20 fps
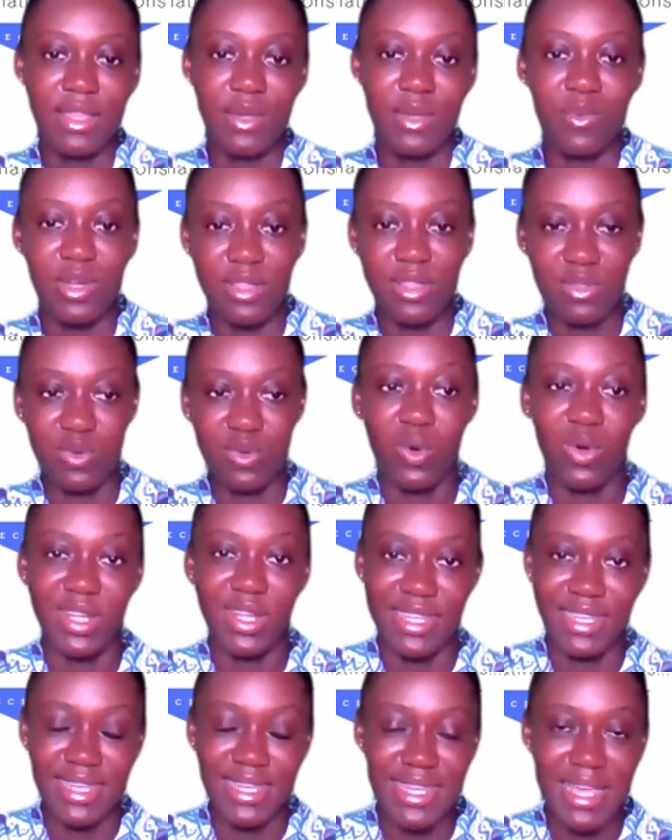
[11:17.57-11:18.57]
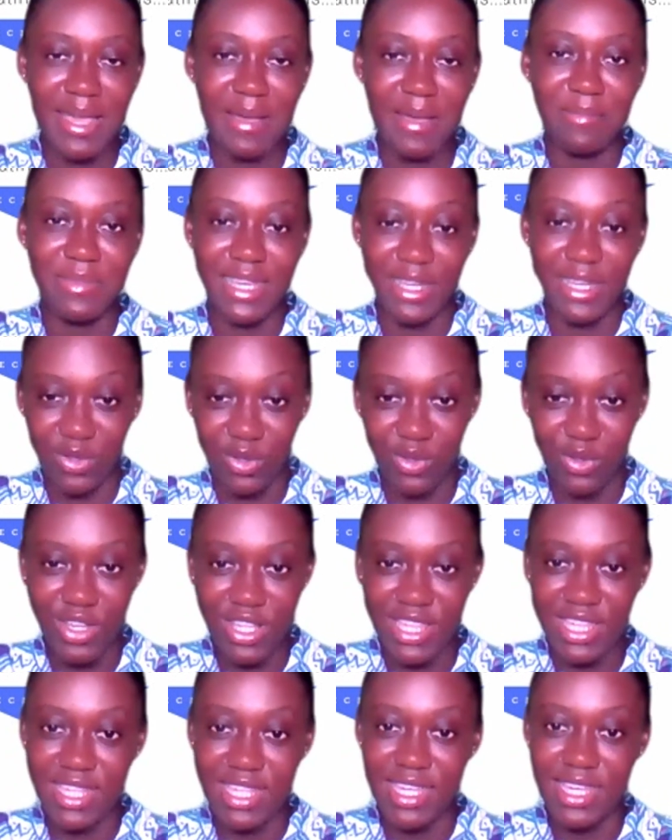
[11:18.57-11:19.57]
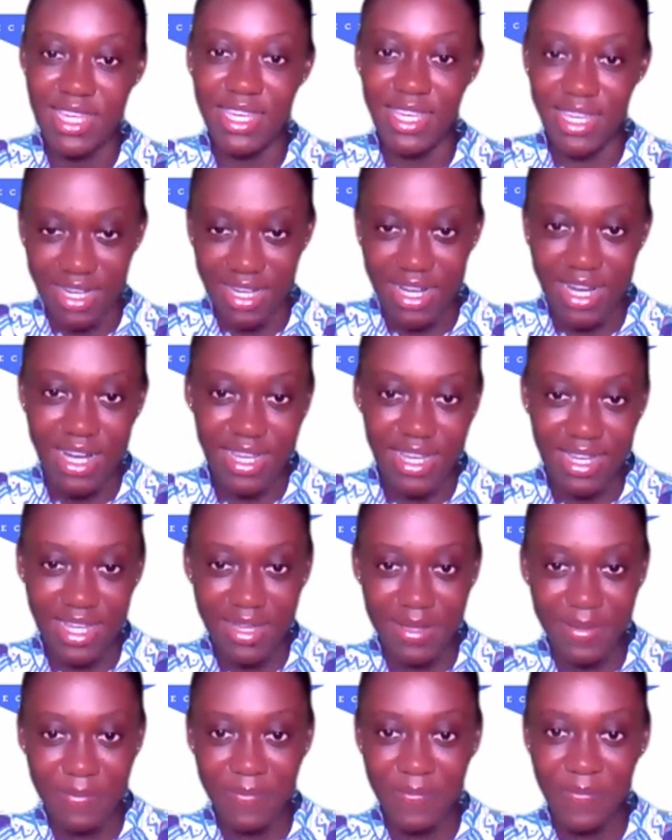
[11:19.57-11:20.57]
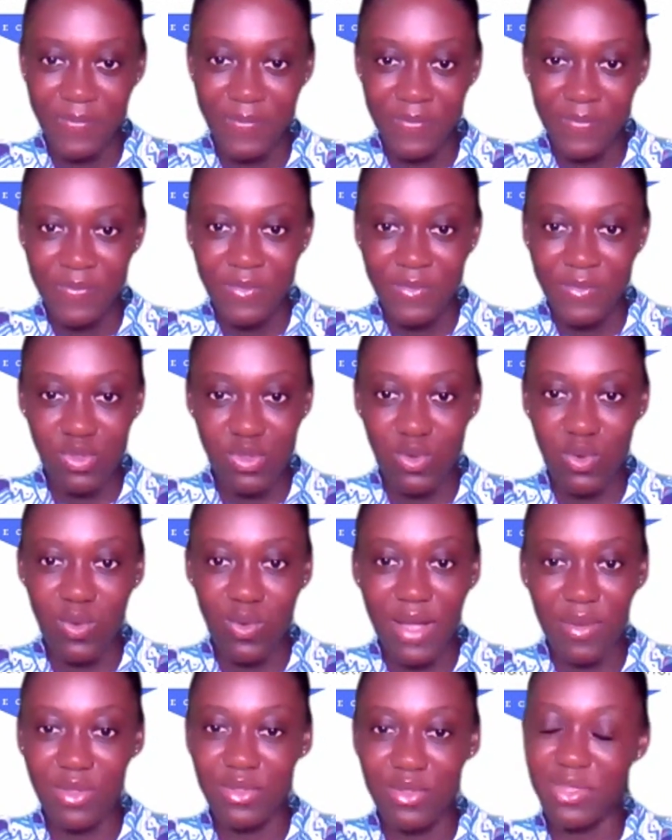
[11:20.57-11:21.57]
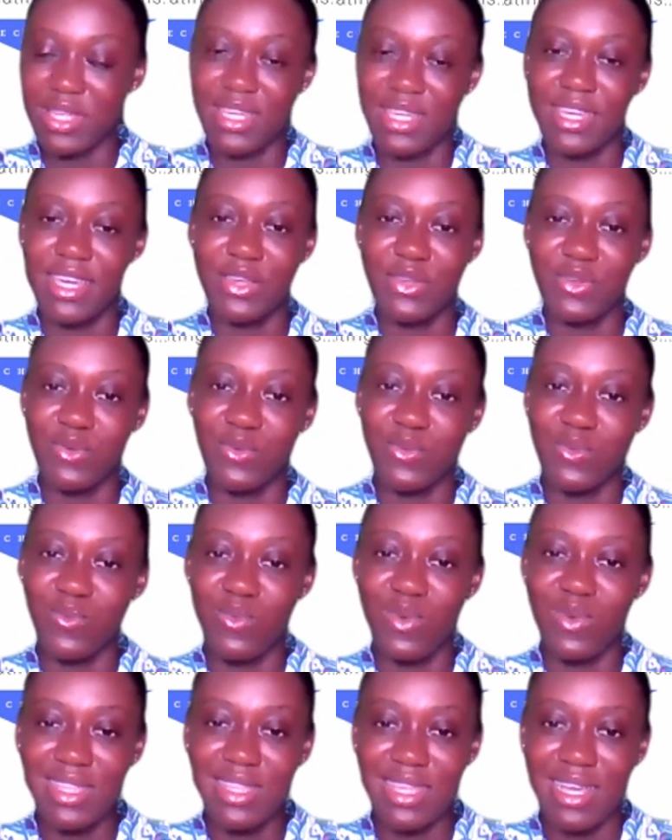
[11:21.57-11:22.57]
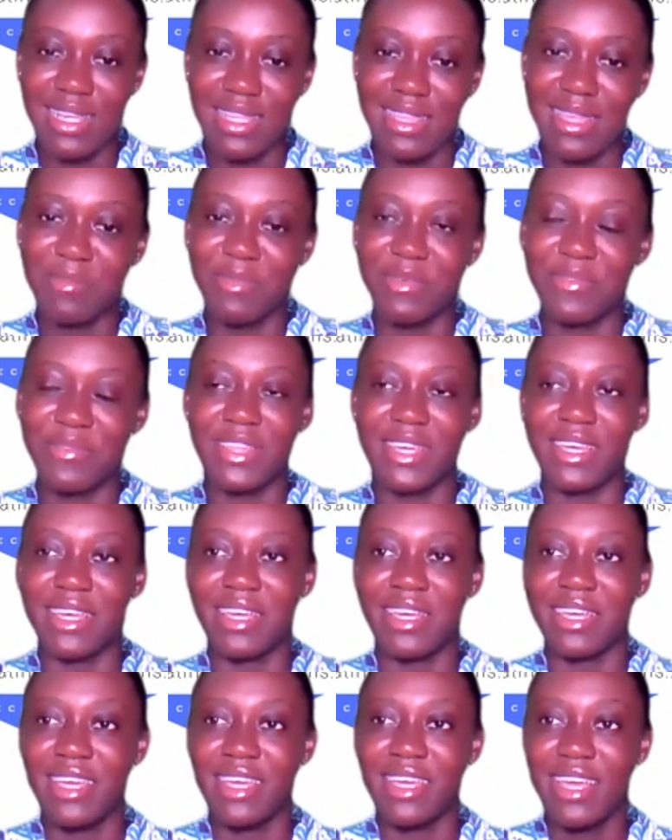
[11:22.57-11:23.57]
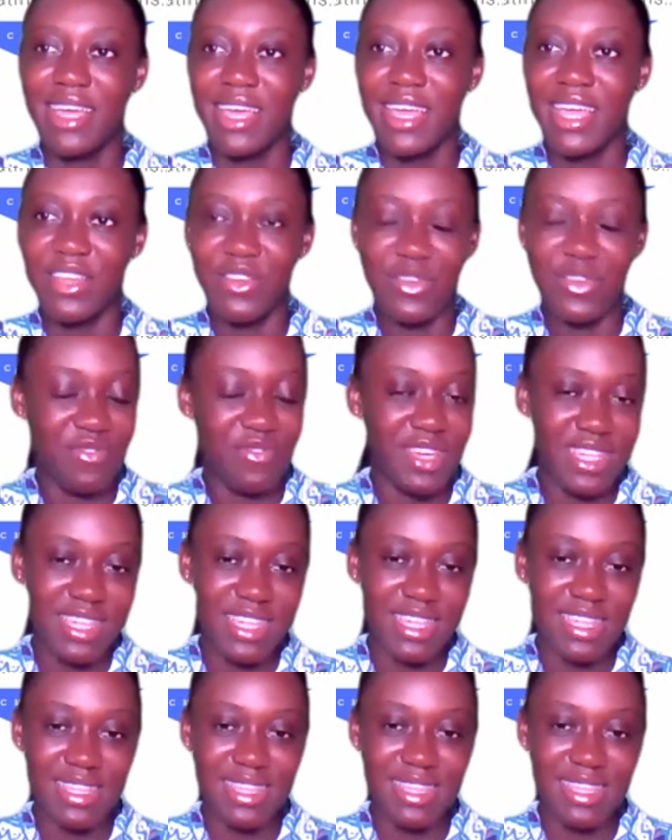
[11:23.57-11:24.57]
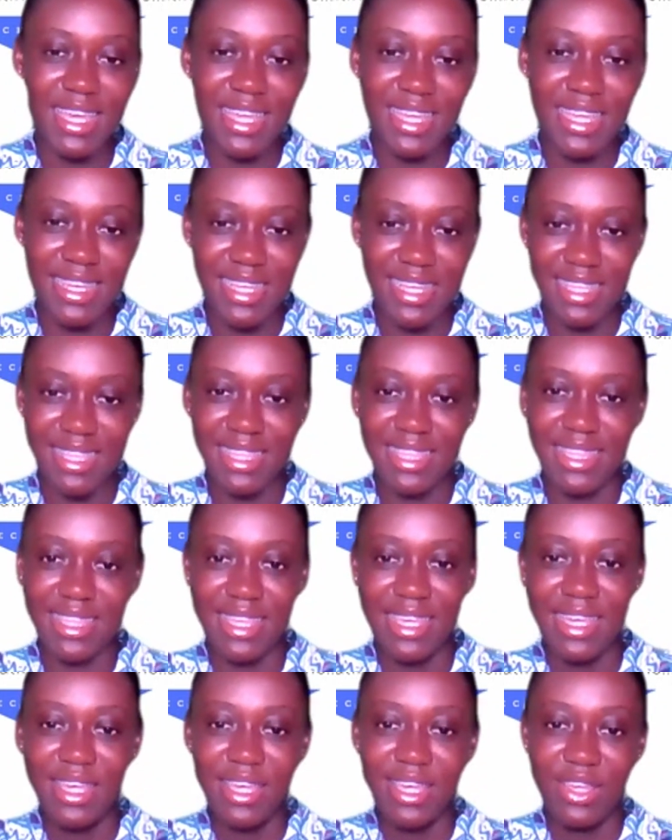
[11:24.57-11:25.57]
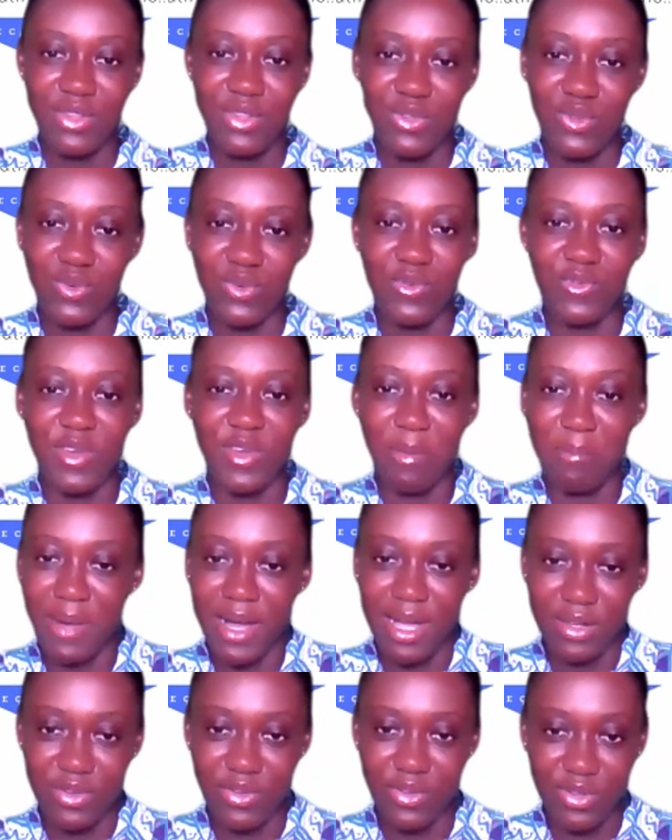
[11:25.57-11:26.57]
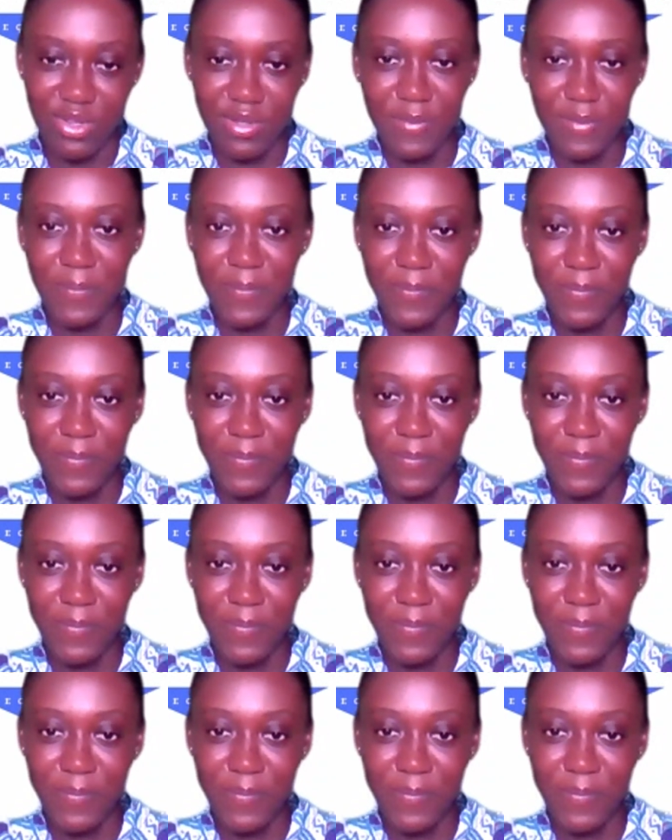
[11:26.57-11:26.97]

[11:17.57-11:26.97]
want to condemn technology in Ghana. So I want to hear you. What are some of the innovations in this you've embarked on?